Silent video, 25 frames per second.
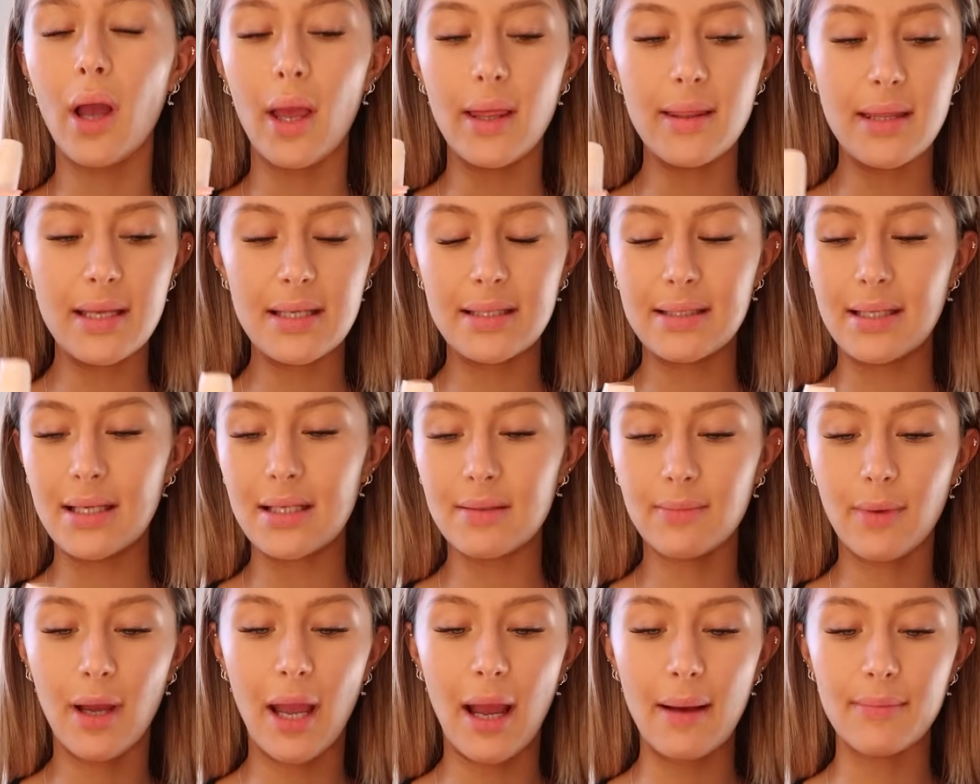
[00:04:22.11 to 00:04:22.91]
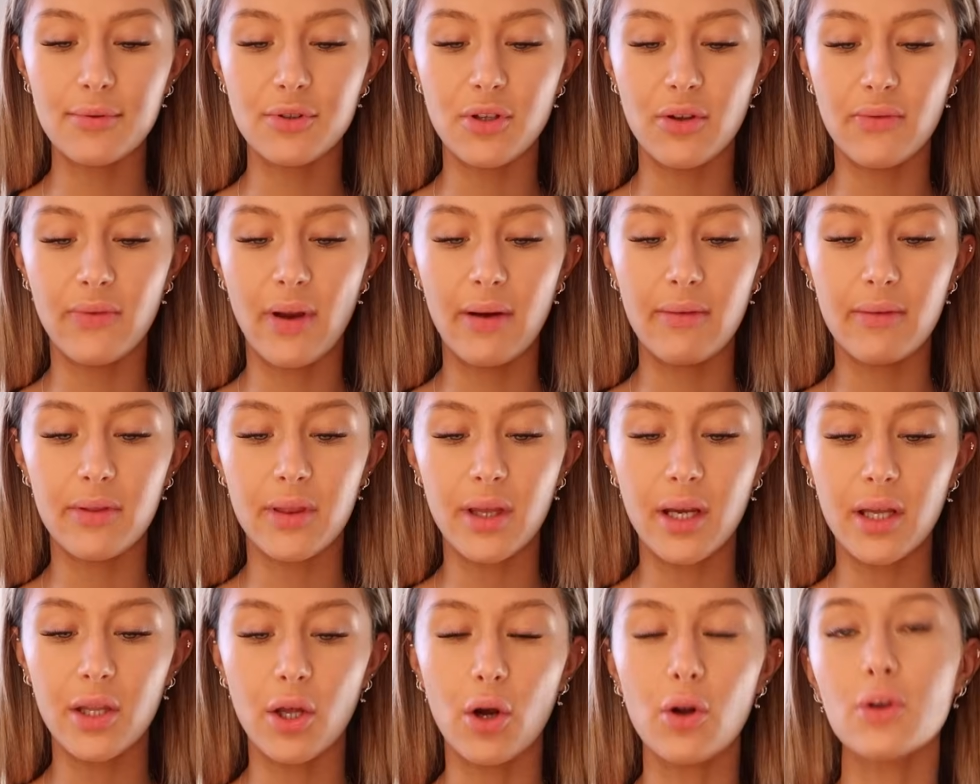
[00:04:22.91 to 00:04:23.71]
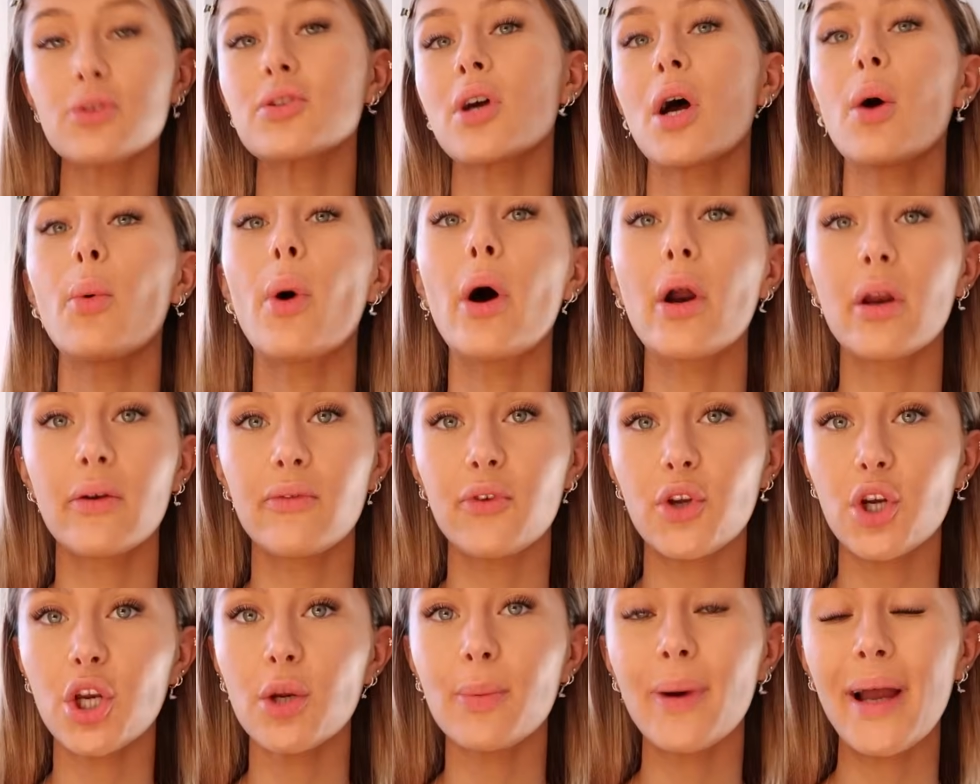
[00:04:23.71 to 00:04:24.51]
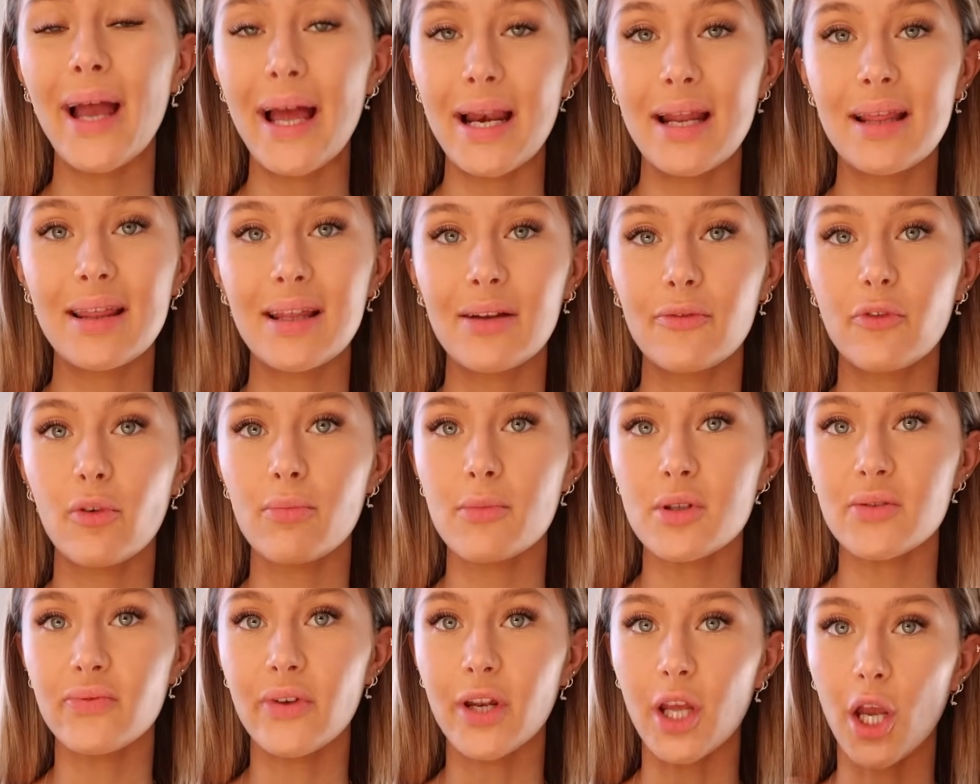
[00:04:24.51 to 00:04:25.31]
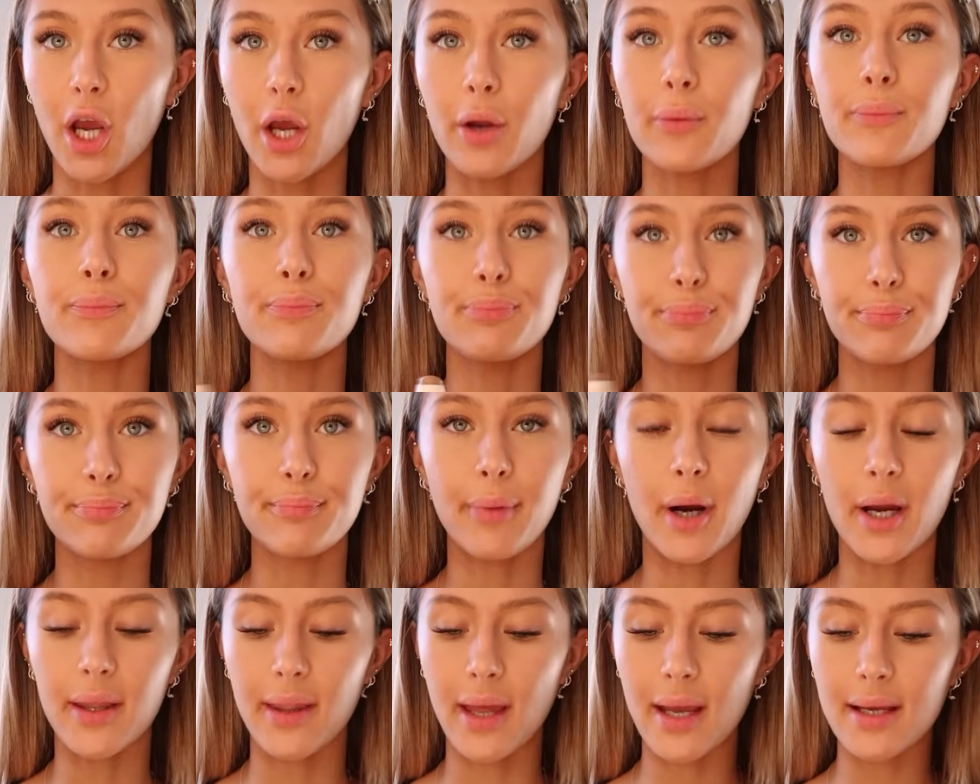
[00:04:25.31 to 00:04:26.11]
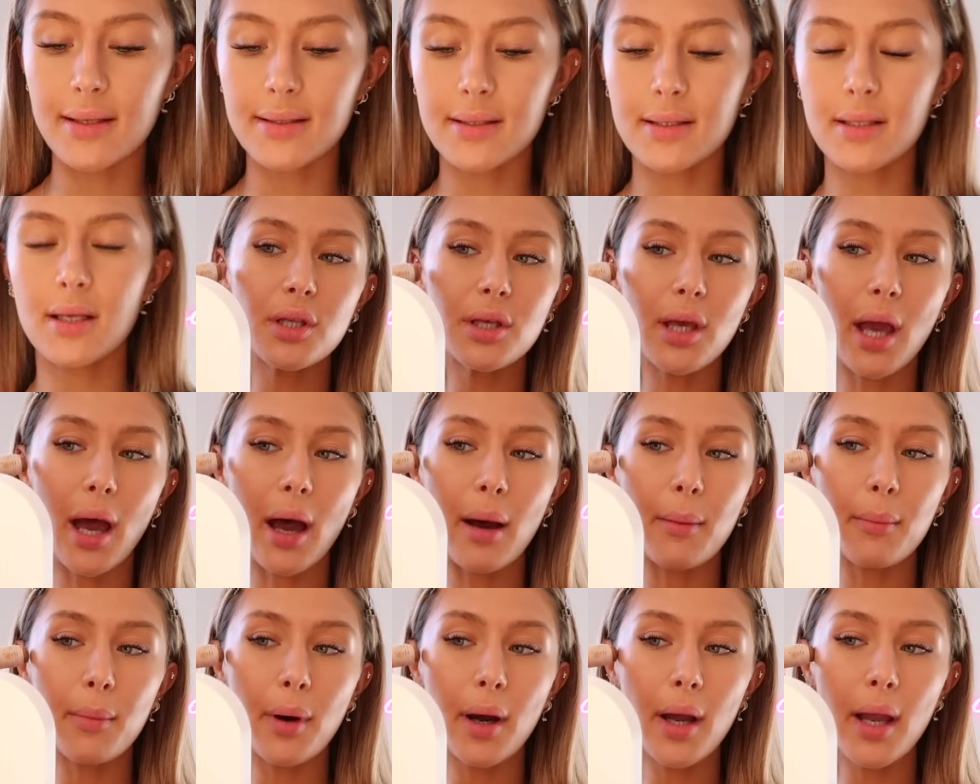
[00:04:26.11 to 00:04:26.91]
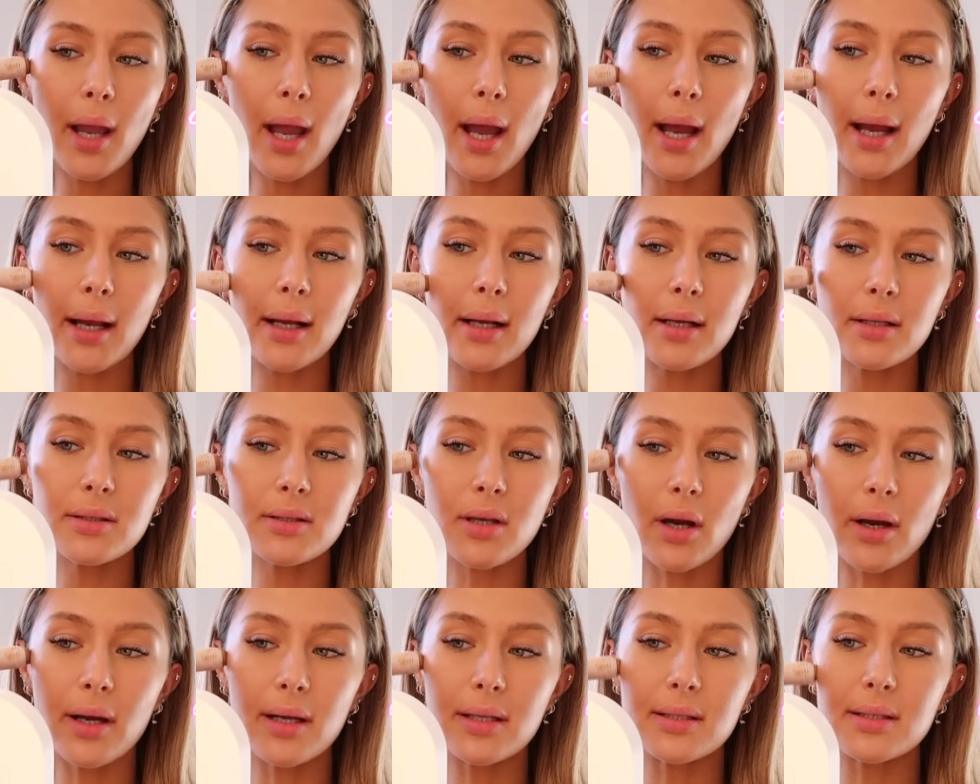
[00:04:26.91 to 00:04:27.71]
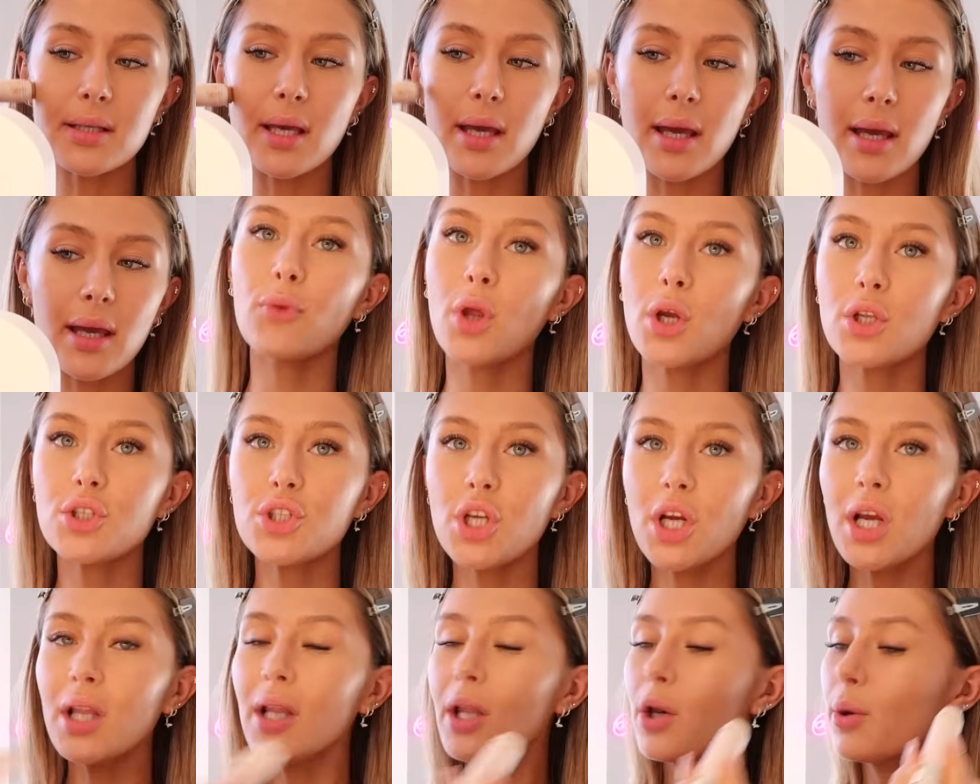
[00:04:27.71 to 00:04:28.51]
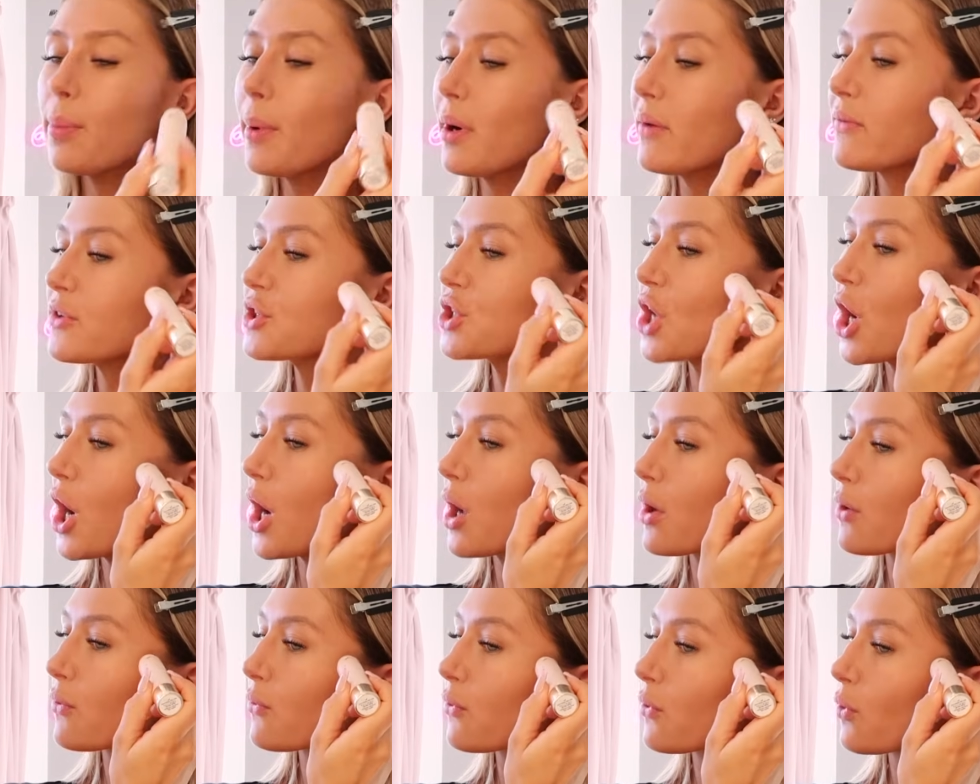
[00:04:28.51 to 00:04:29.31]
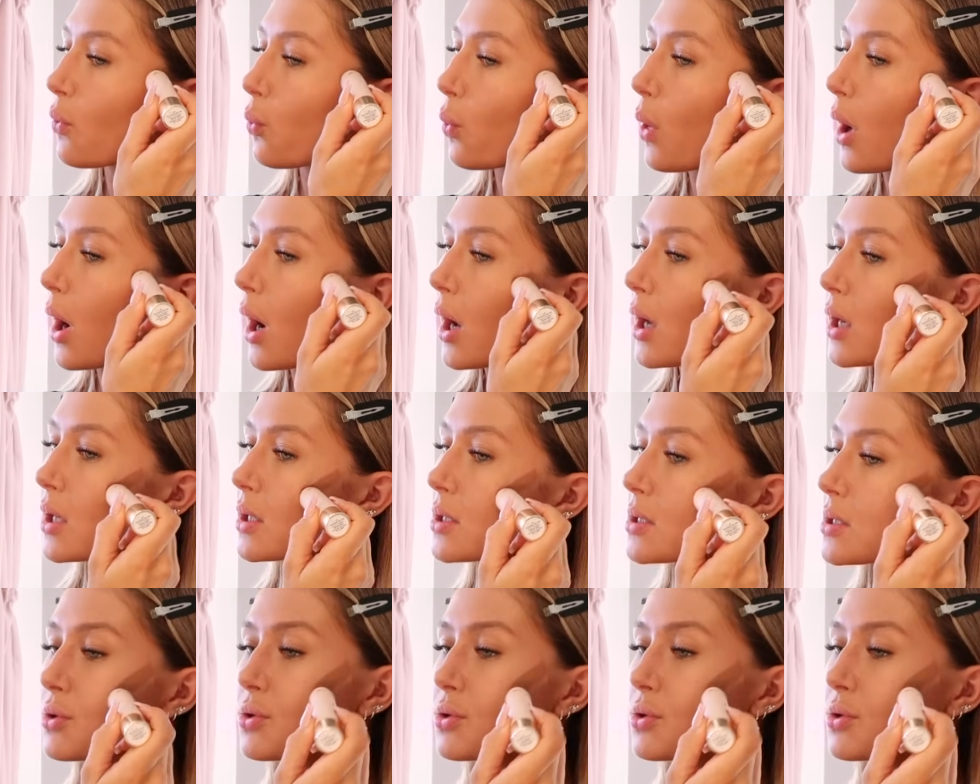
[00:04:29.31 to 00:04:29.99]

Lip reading: This is my absolute favorite thing in the whole entire world. If you're gonna buy anything from this video, buy this. So yeah, my anxiety took a little bit of a turn for the worse.